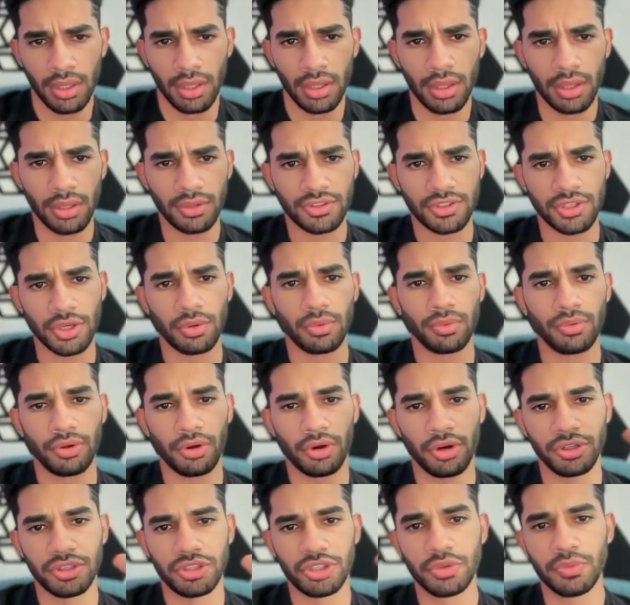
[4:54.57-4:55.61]
So there
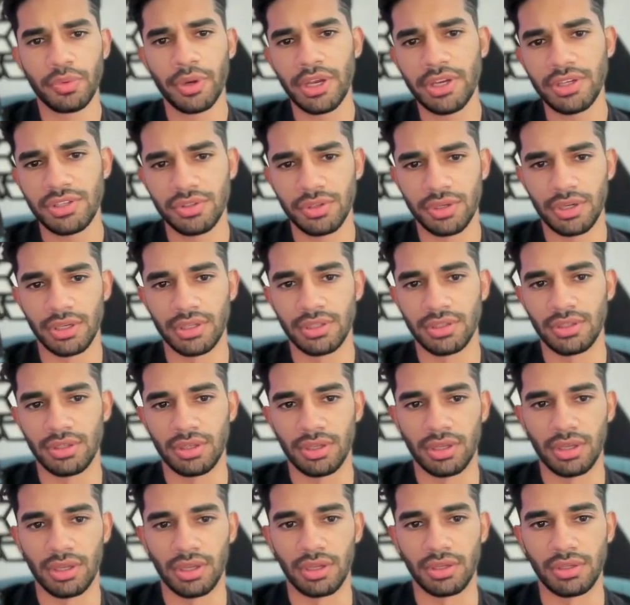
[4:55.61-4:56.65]
are two ways you can
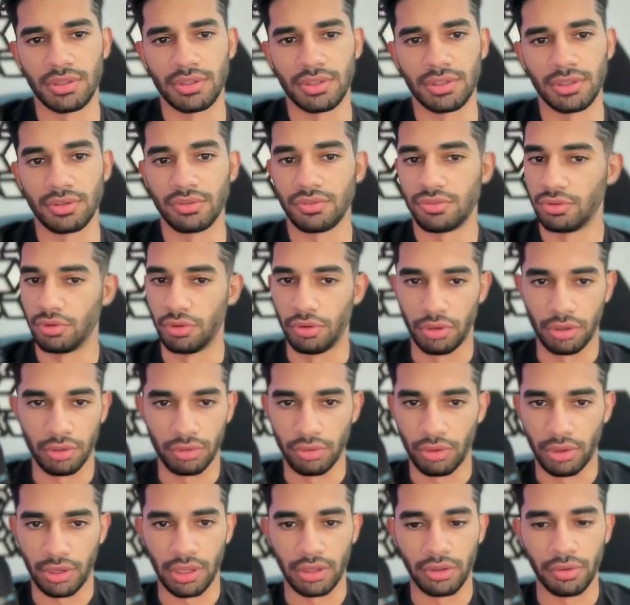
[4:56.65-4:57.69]

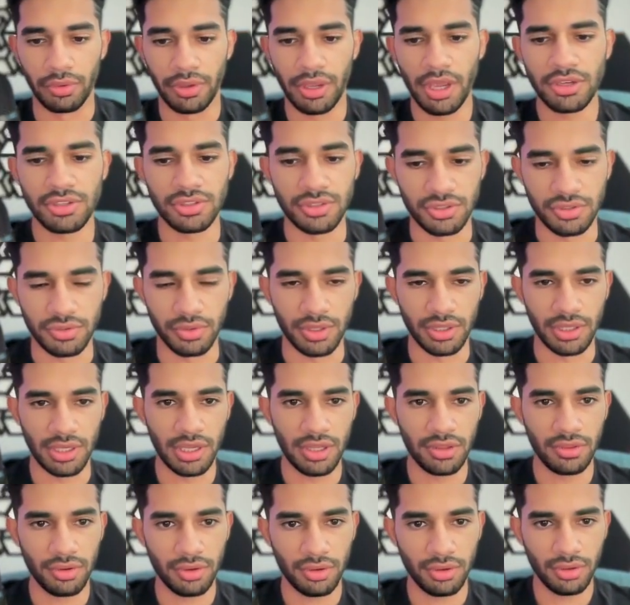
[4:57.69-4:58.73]
look at locations. You can
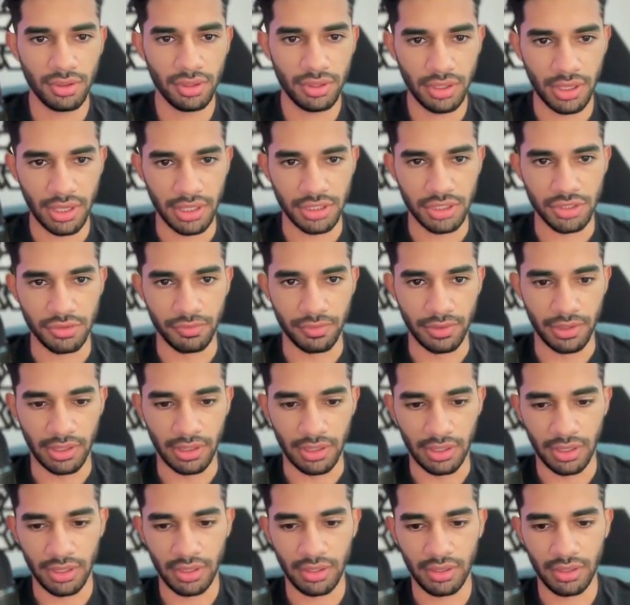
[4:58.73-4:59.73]
either enter in